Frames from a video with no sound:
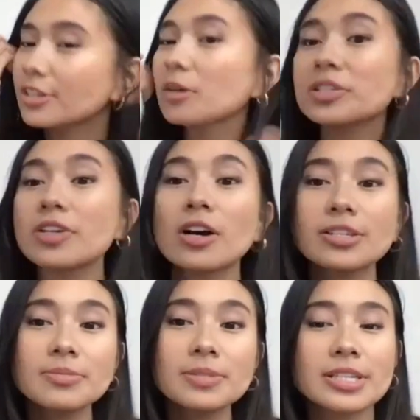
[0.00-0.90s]
what's
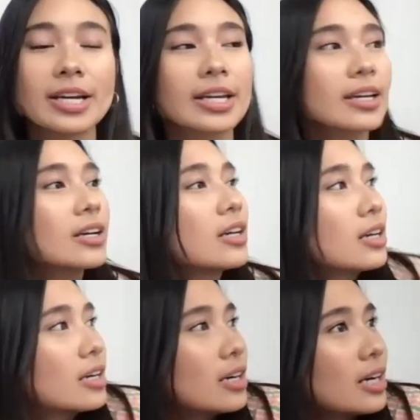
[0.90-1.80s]
awesome is like,
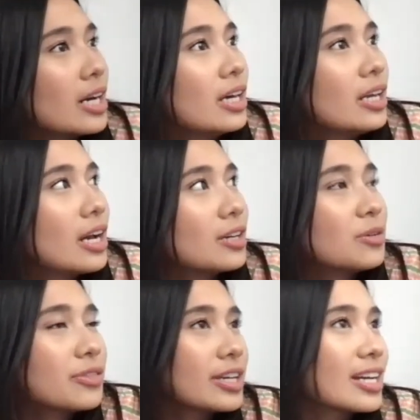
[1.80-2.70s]
and I
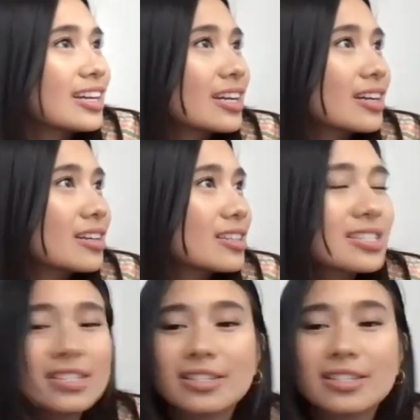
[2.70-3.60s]
don't think I could
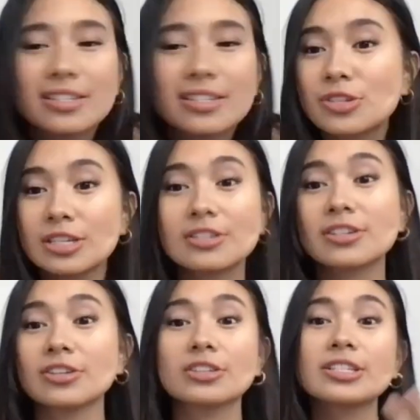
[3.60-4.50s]

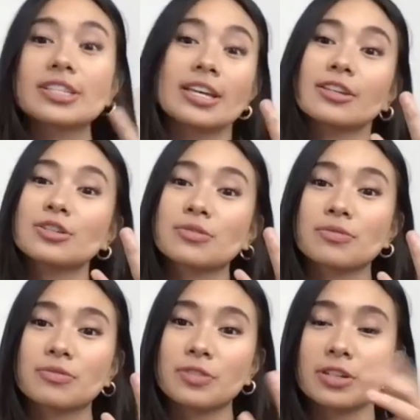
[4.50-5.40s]
sincerely say this
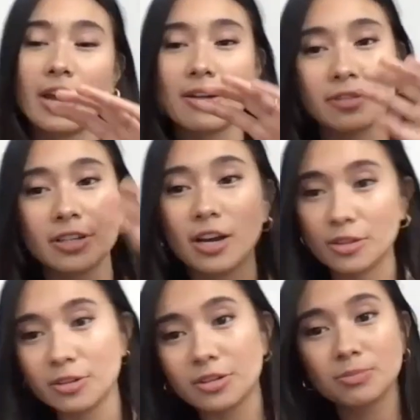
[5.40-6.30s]
for every
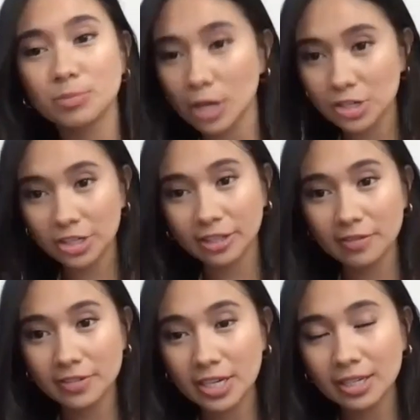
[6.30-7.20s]
other project that
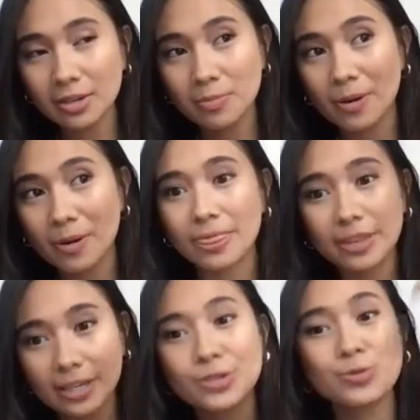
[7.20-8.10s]
I've done, but
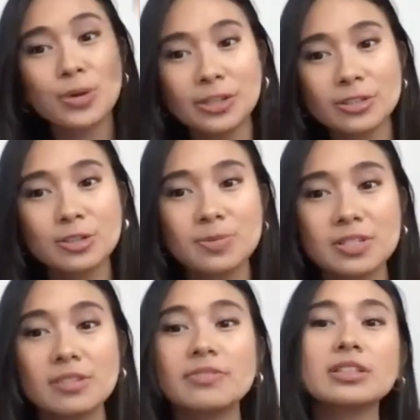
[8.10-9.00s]
this record
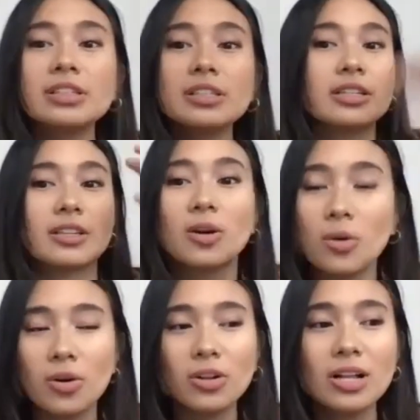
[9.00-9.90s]
specifically, like
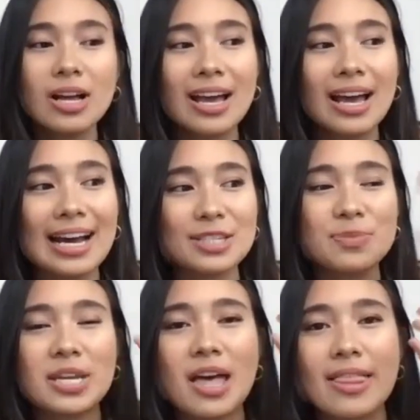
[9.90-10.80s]
Nicole, has
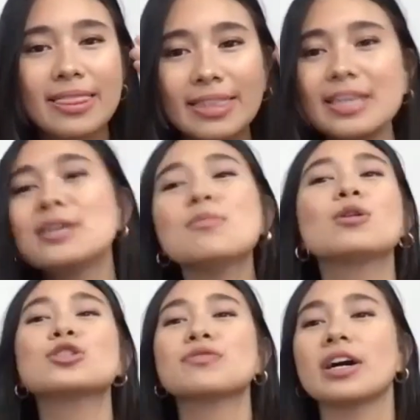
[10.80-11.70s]
been the
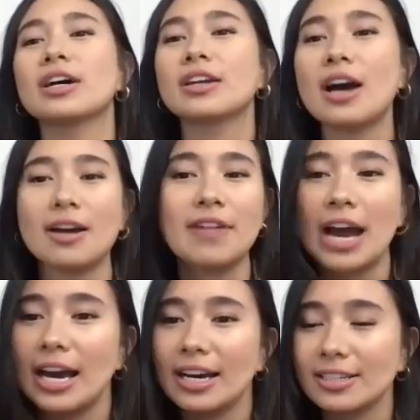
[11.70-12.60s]
most fun I've
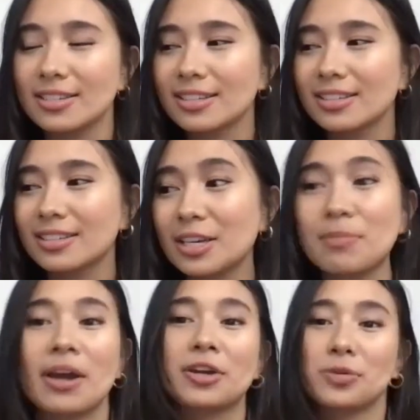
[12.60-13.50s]
had in
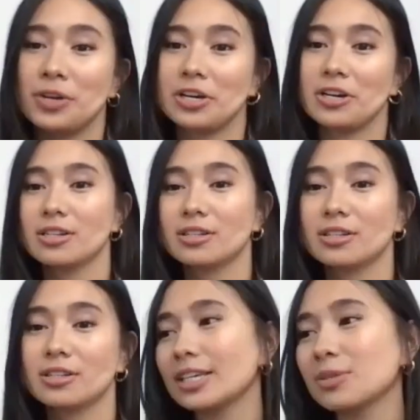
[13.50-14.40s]
my career.
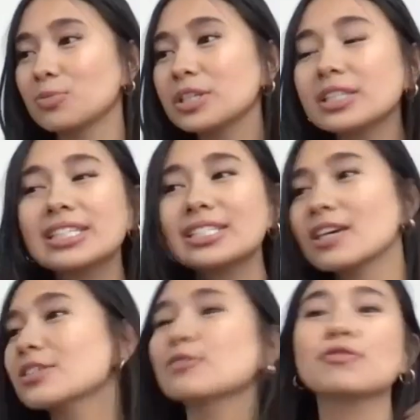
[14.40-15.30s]
Like it really
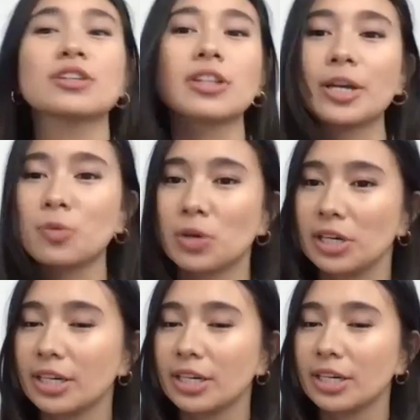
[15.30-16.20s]
doesn't feel like
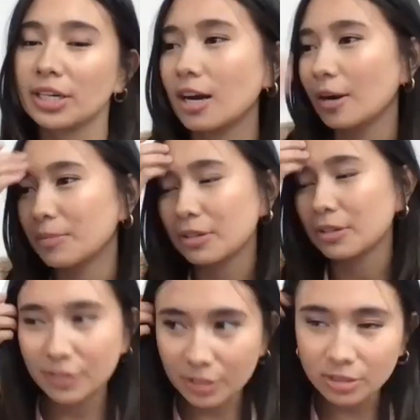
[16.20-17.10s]
work. It
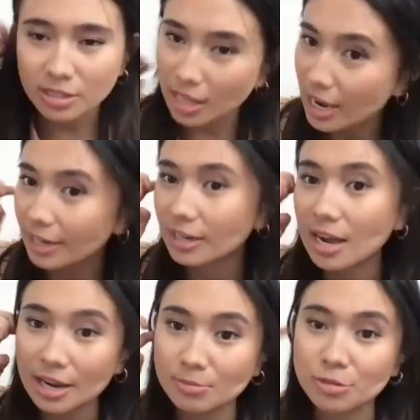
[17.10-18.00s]
feels like
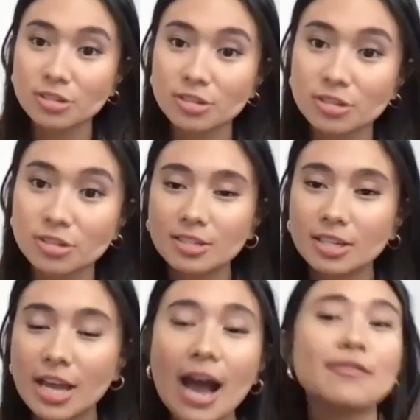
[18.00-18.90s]
I'm just
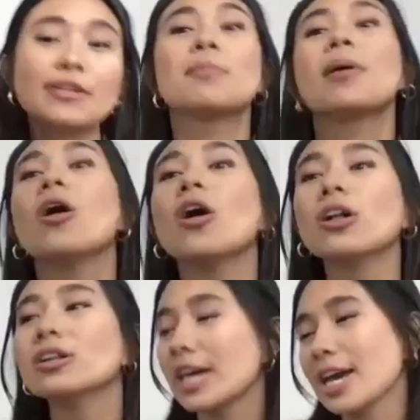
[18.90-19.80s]
having a
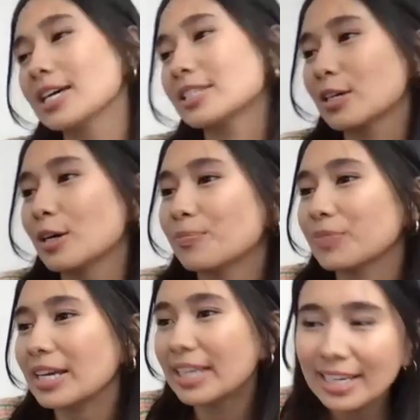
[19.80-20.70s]
ball. And
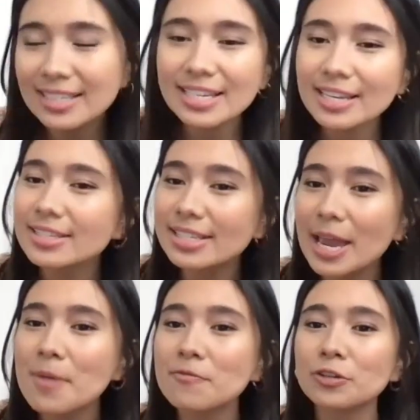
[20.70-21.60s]
I can't say the
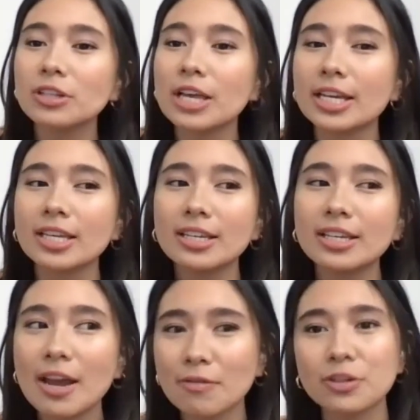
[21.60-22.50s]
same for like
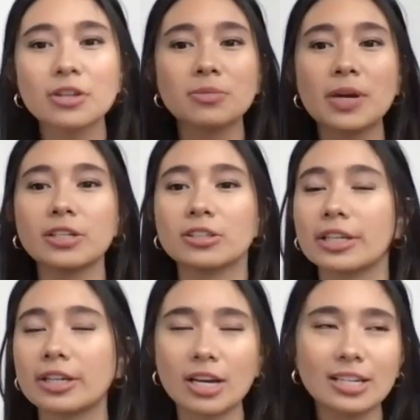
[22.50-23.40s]
every other record.
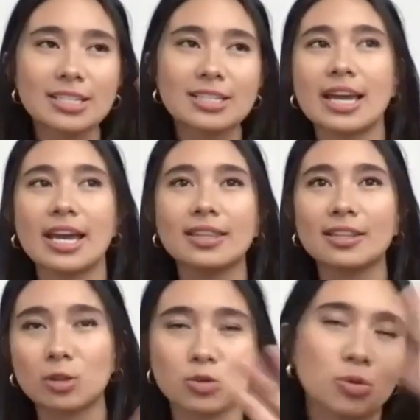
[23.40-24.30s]
Like not to say
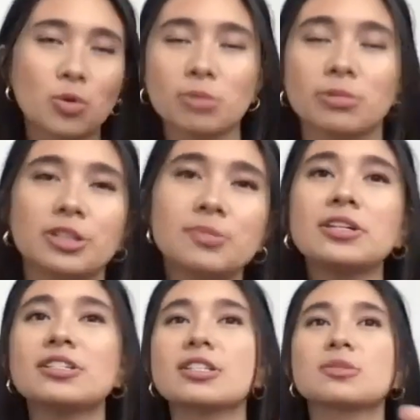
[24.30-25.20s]
that those were horrible
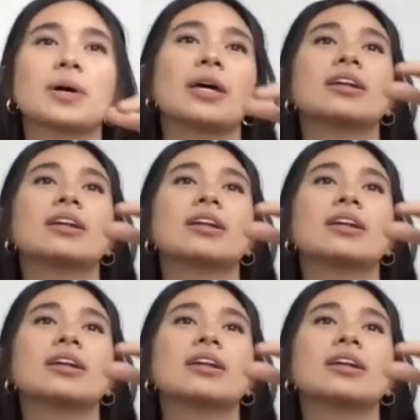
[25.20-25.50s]
experiences, but